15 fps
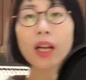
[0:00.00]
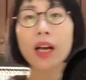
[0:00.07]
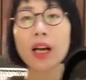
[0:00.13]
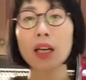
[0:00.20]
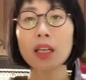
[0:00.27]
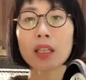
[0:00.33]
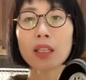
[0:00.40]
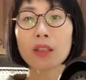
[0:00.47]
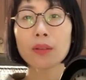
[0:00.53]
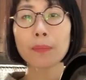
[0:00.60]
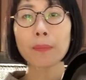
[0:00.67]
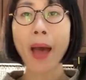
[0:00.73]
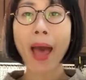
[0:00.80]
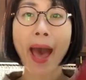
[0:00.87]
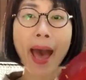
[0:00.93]
kind
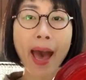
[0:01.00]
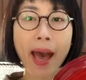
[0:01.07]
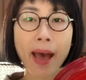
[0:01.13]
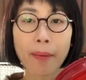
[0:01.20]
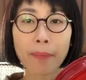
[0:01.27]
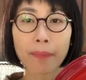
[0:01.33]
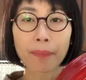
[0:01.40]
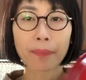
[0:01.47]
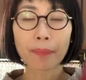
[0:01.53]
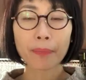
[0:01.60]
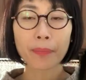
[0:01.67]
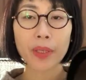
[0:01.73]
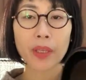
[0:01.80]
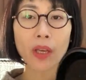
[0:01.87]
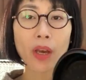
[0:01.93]
of pan
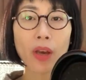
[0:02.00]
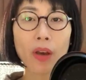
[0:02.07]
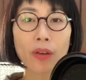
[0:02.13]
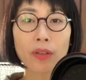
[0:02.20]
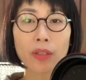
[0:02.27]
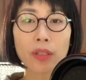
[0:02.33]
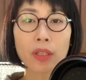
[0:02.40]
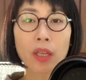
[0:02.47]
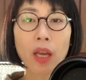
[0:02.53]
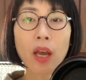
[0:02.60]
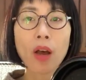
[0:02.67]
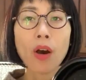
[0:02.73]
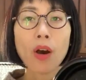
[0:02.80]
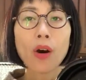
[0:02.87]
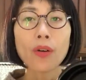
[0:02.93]
because
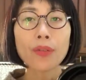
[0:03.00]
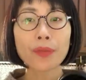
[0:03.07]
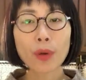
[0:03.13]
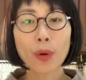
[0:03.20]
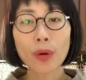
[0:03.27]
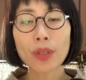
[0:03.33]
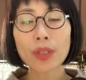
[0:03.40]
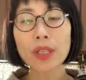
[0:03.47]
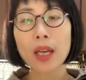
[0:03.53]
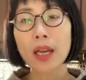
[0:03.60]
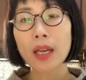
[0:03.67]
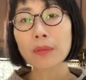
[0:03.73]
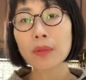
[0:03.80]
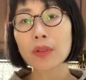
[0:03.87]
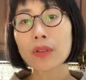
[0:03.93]
of course
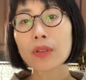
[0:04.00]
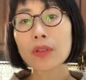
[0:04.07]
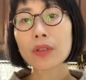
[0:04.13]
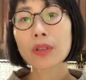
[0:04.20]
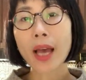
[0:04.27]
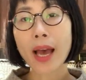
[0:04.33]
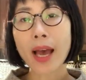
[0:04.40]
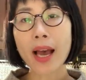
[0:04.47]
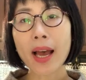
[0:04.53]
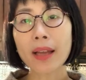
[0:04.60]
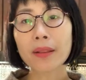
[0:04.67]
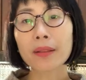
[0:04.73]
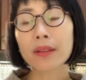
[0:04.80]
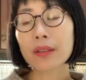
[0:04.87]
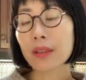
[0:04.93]
I'm going to
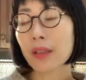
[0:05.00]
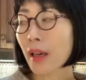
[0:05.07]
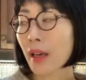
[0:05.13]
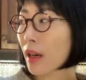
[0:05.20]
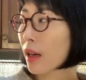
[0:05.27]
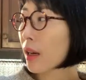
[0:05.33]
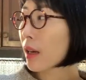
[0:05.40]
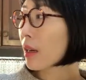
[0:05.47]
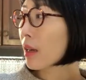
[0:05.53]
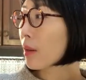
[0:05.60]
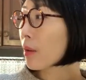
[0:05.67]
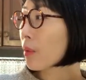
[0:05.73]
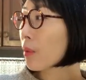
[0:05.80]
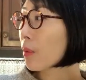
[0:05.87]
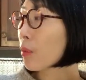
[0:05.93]
add
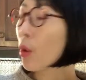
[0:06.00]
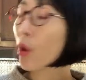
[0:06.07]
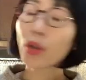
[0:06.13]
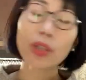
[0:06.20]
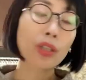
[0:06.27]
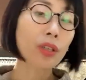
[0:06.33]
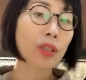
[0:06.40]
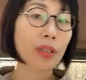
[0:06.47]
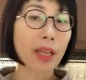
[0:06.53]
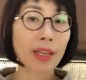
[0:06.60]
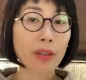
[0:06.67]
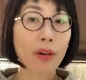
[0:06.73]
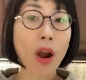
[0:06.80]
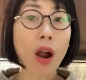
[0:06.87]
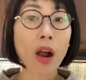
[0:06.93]
uh, water
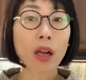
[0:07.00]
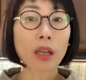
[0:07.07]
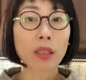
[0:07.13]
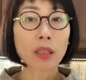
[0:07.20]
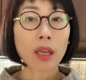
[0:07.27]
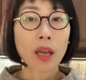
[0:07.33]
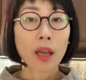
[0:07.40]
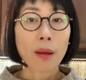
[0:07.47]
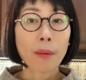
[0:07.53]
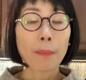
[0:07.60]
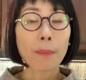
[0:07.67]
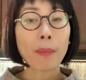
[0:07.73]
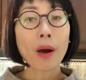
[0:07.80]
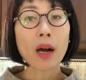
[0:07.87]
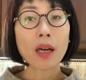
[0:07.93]
later on.
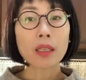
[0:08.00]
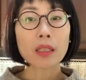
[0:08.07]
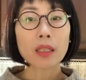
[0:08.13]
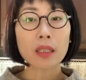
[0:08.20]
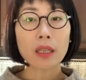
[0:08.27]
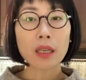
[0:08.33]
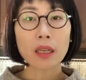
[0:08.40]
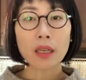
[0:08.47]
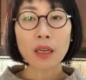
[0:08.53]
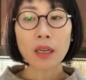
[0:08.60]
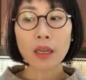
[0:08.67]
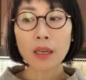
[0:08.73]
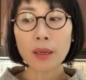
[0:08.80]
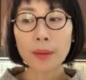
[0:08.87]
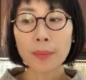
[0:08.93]
But
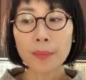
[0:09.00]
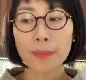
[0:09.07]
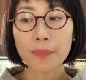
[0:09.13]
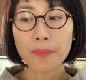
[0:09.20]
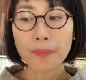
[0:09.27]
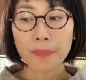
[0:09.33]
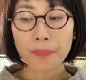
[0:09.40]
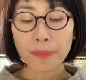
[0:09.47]
um,